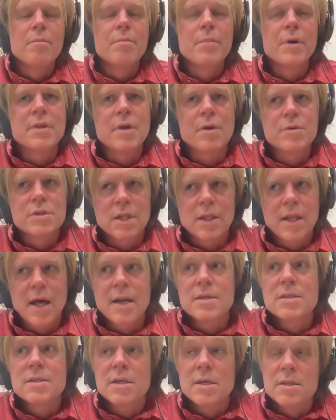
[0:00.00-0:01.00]
But there was a
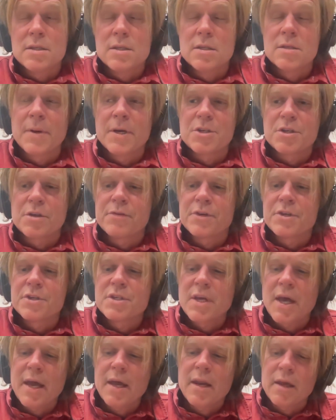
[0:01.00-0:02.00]
lot of scenes, especially for
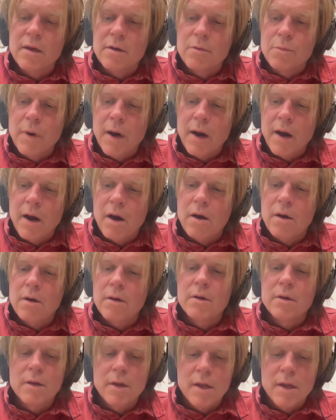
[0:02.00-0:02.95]
Sadie, where